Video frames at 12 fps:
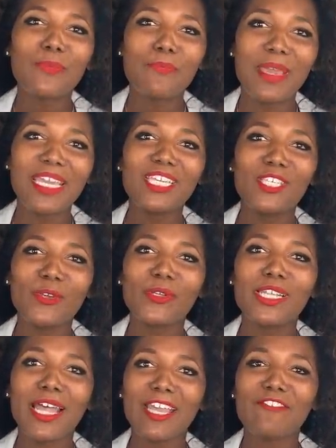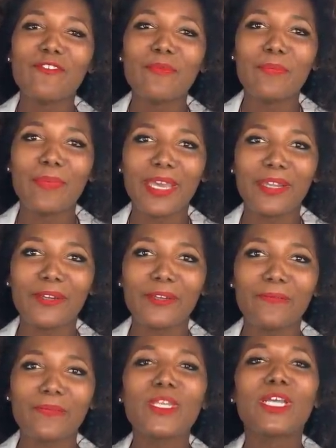to make your life
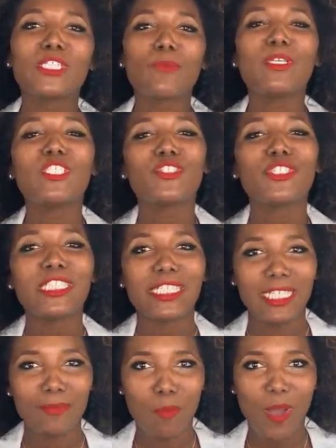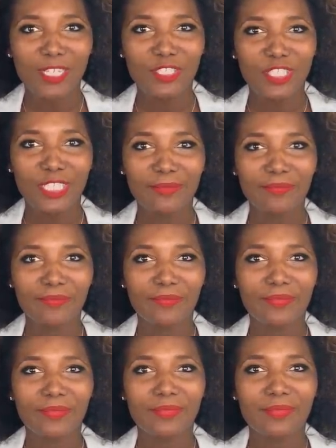better. So be sure to keep watching.
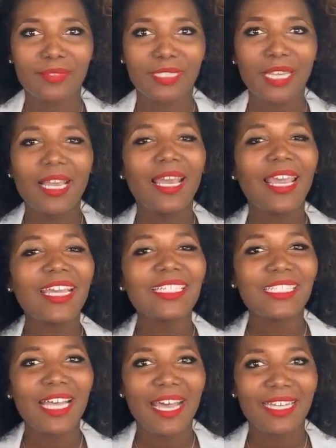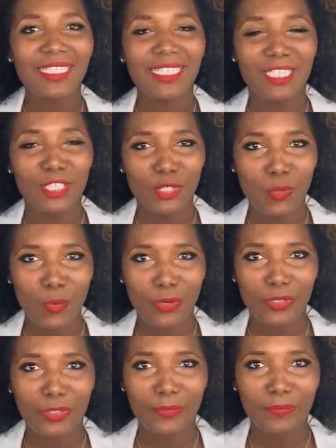Anxiety
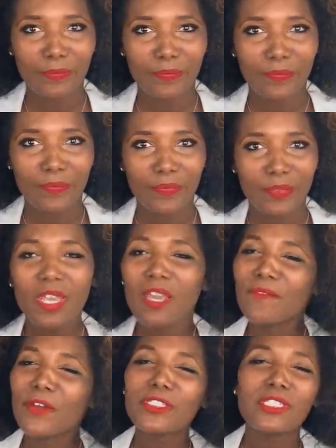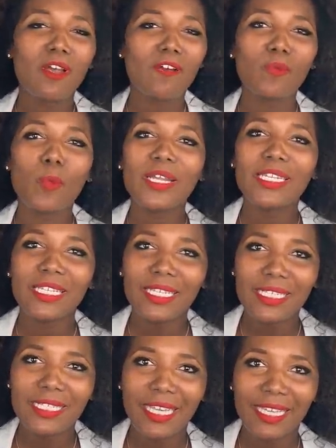disorder. First off, what
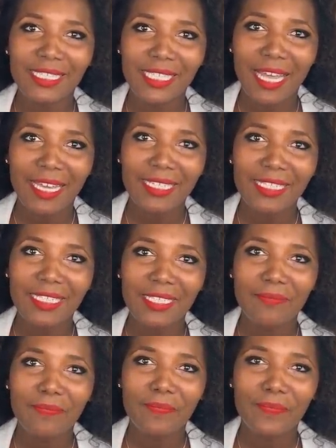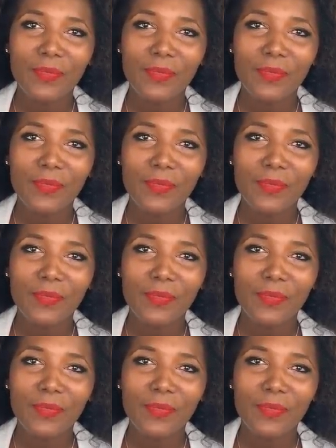is anxiety?